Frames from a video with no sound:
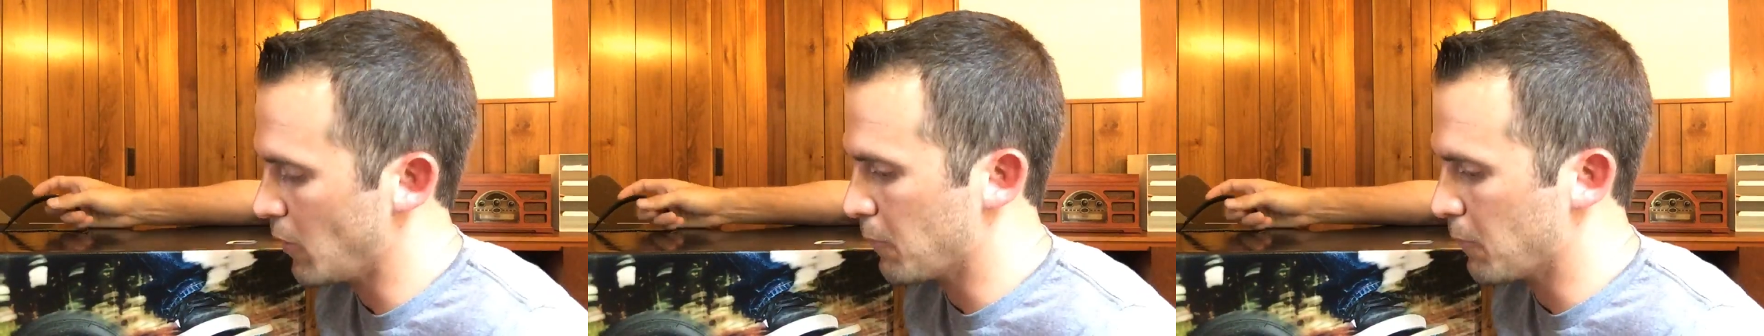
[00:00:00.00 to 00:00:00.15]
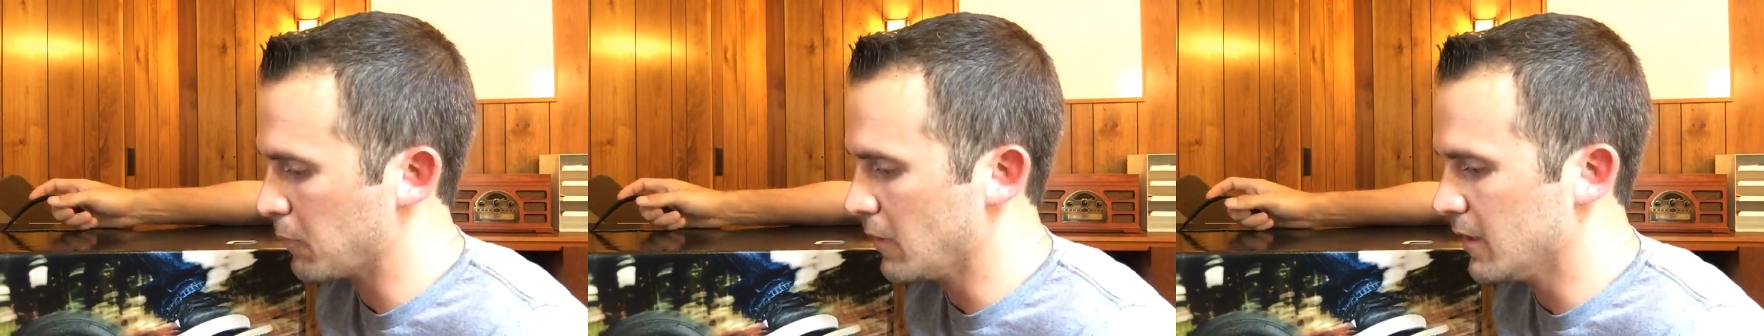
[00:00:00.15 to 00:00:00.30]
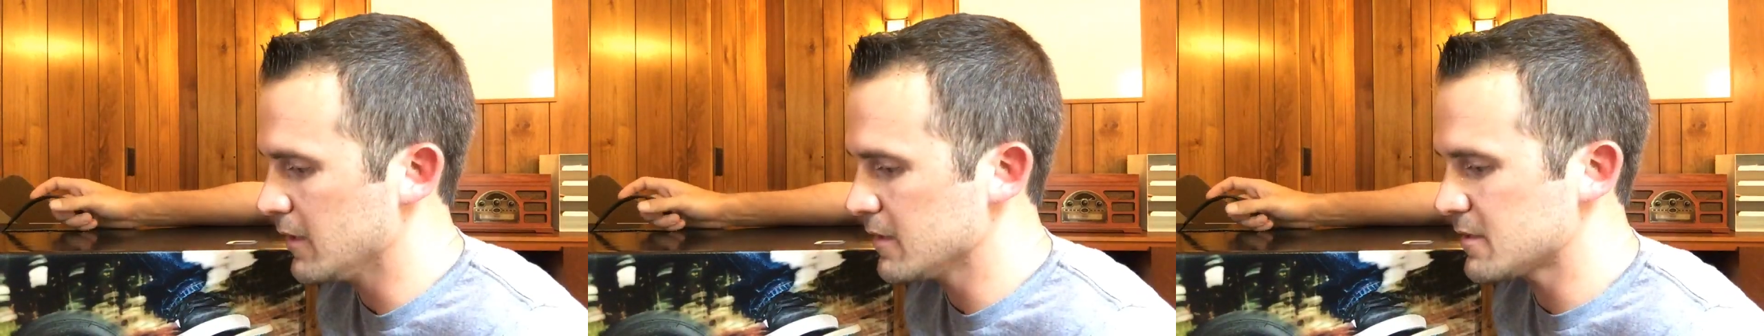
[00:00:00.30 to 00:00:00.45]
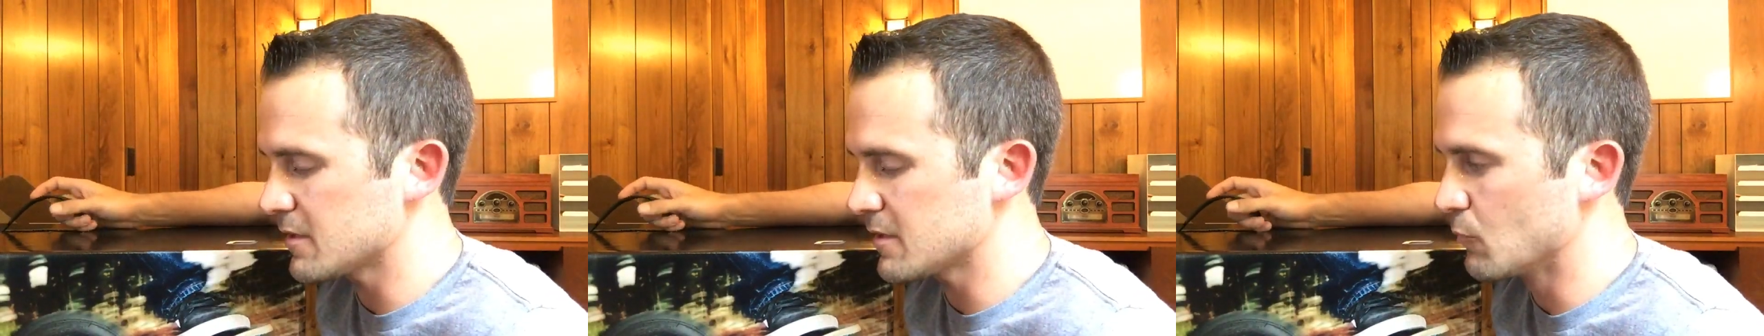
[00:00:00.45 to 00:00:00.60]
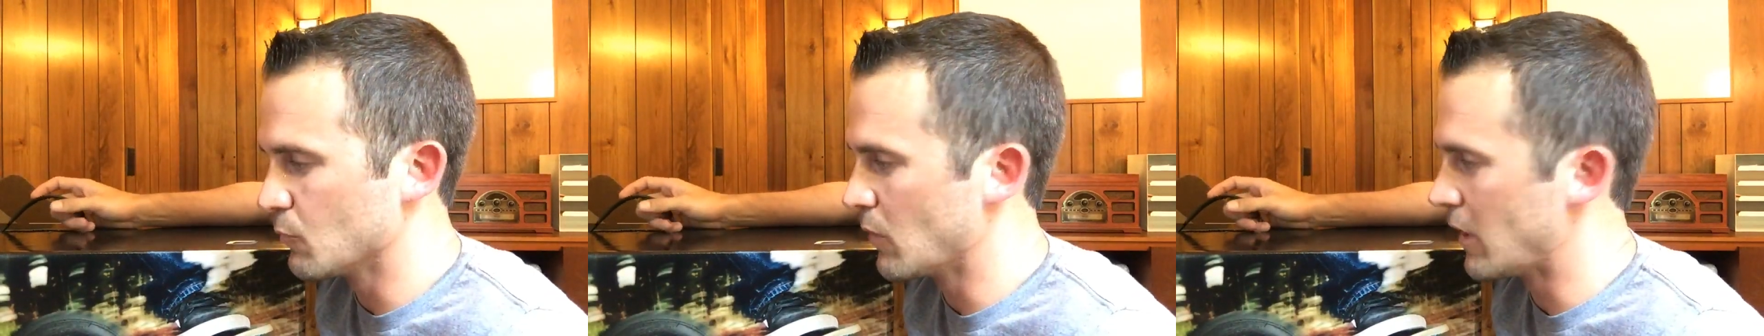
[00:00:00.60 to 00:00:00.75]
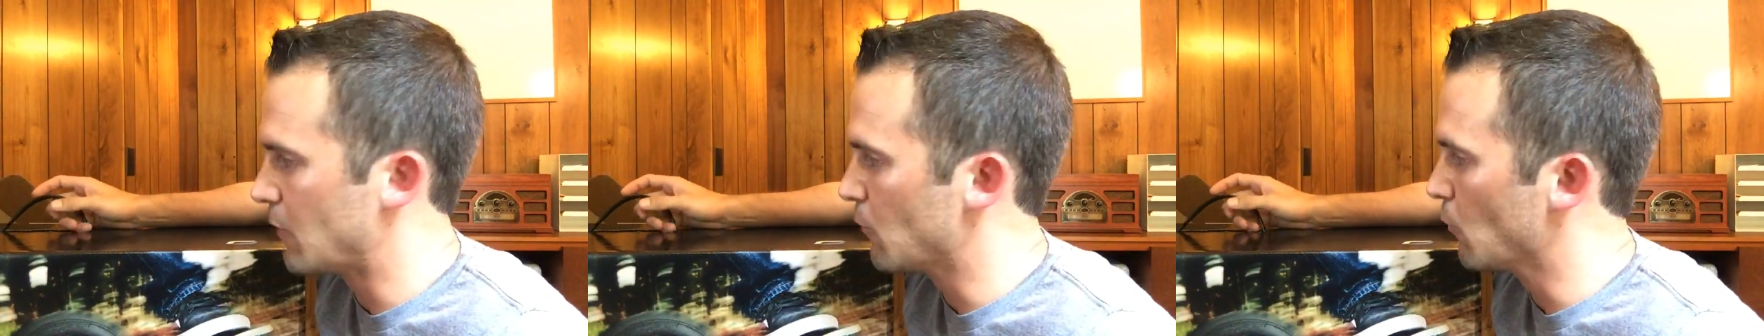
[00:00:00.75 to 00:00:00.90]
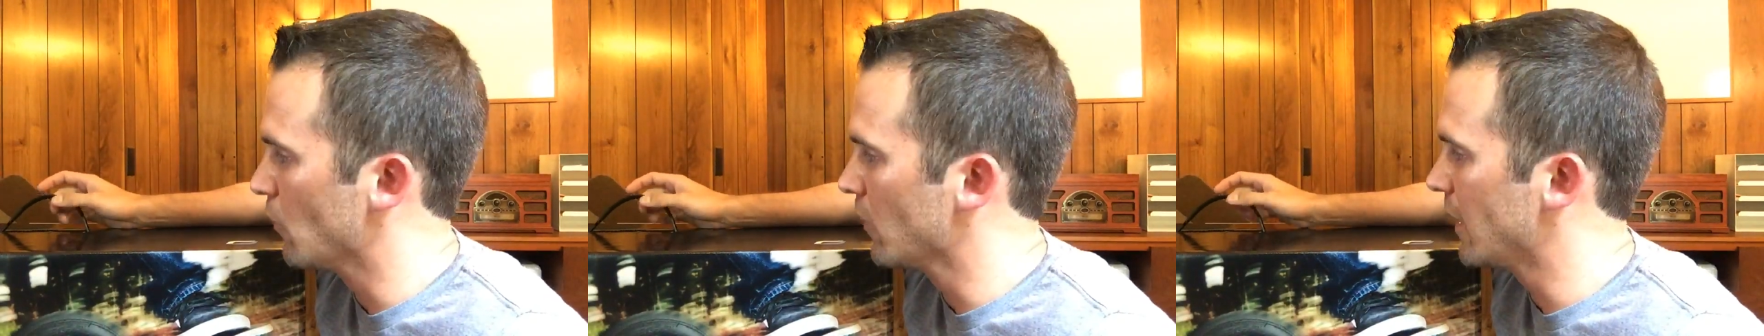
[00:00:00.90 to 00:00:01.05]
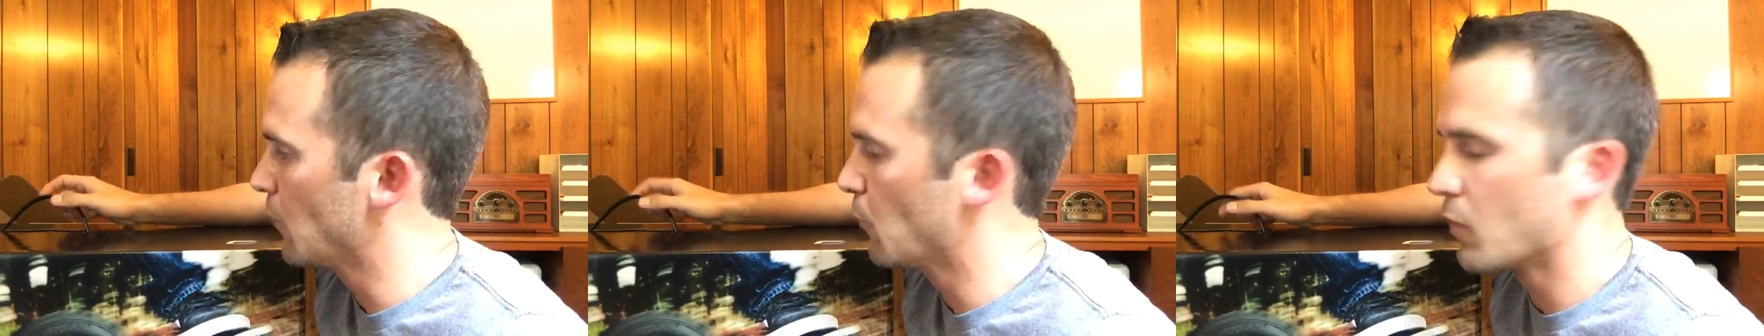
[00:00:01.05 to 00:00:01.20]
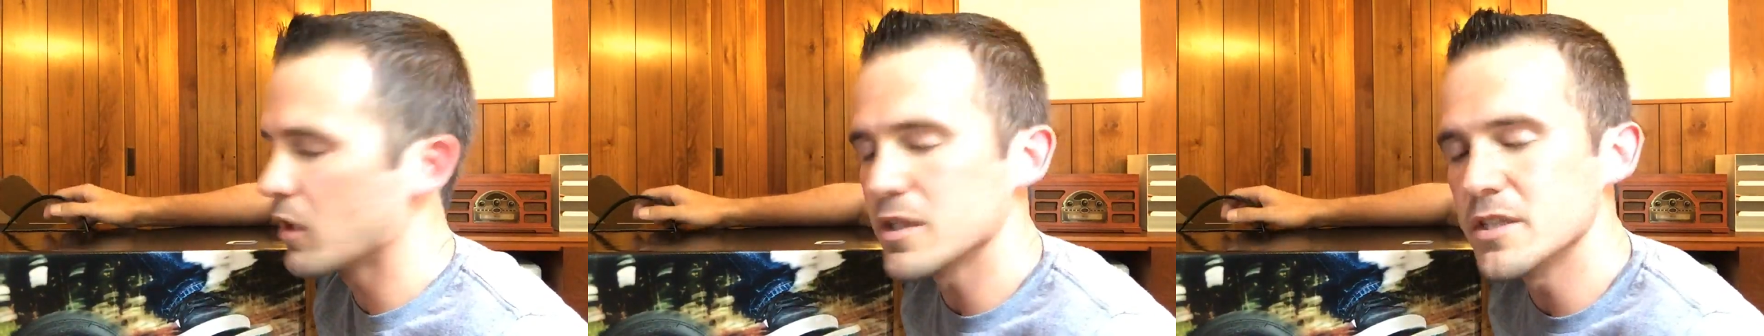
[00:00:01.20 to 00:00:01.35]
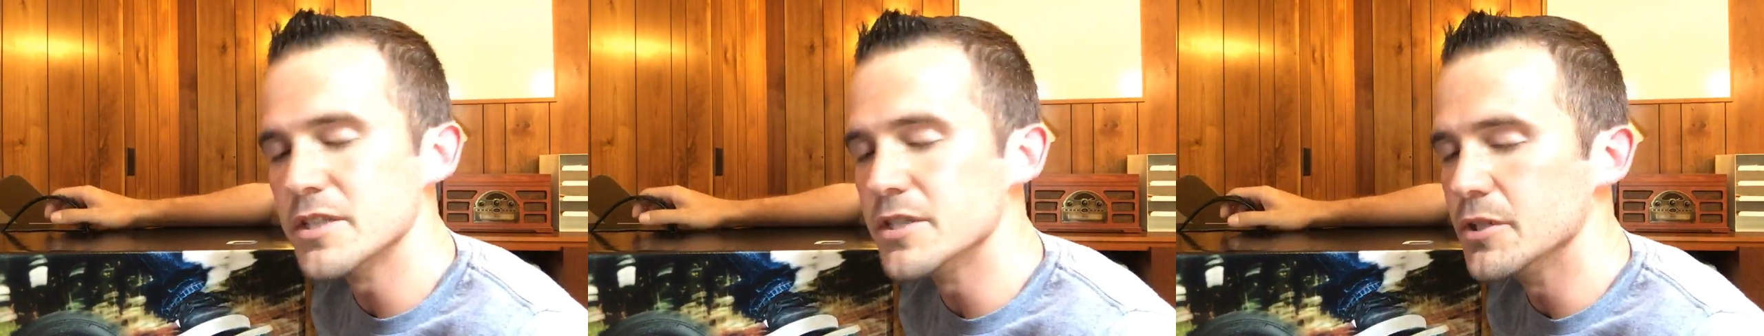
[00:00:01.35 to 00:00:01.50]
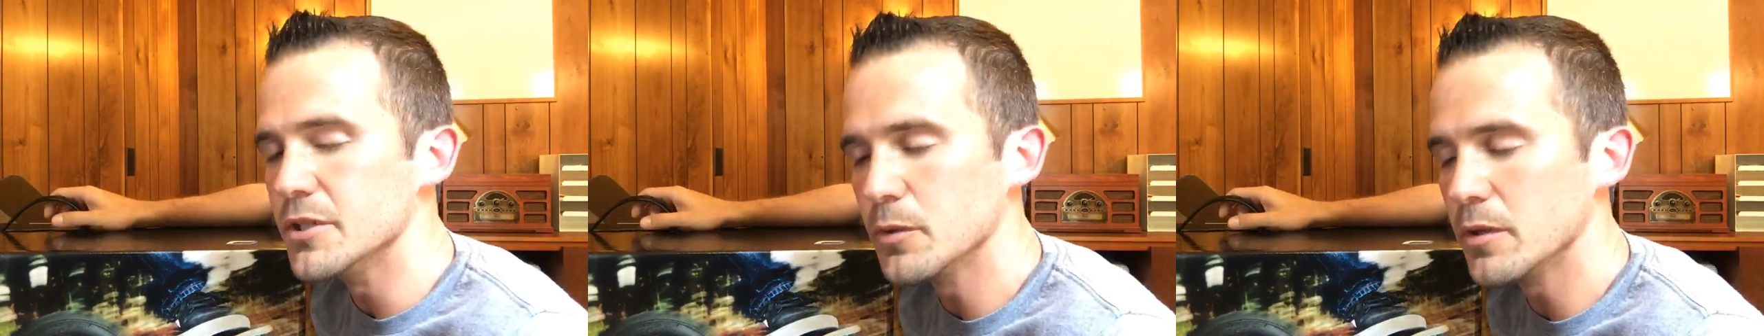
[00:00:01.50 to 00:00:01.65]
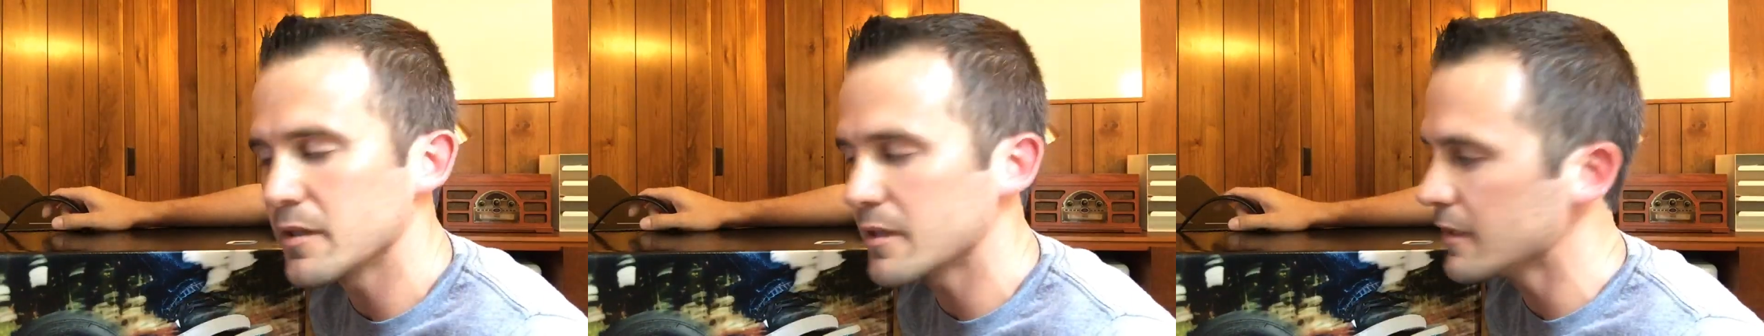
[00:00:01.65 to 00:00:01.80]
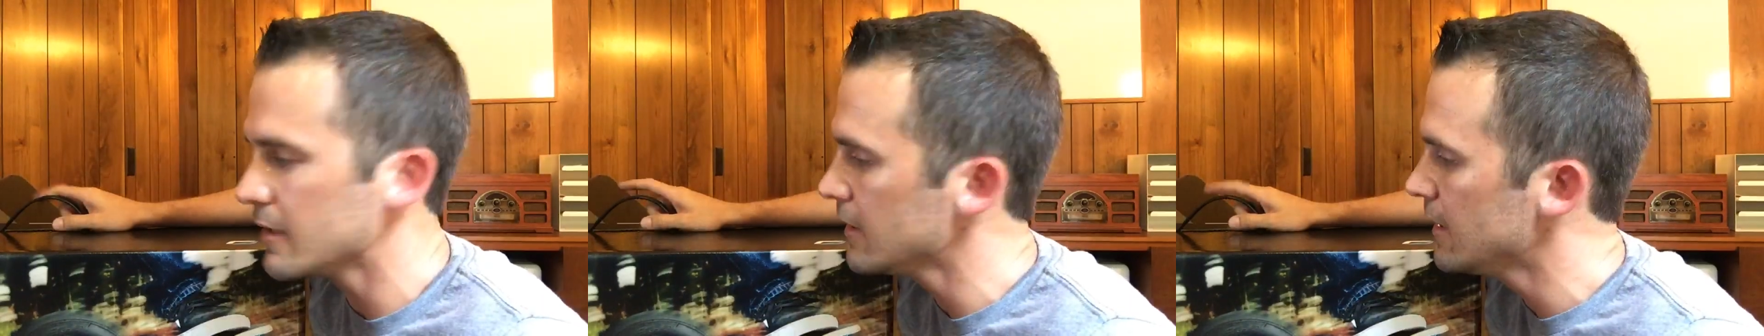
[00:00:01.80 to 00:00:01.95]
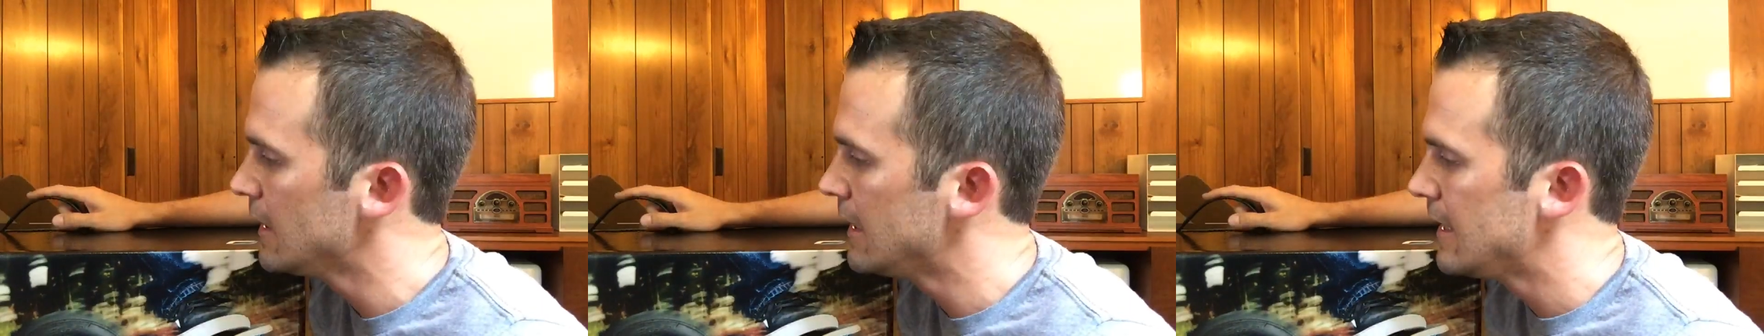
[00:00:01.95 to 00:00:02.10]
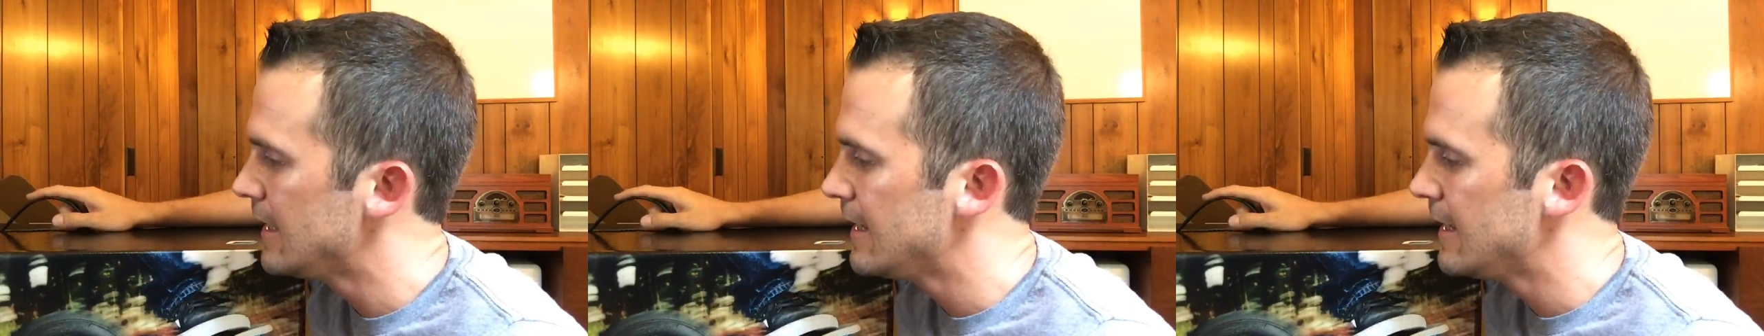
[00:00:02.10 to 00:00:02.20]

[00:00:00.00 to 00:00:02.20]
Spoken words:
Plus and what I wanted to do with it.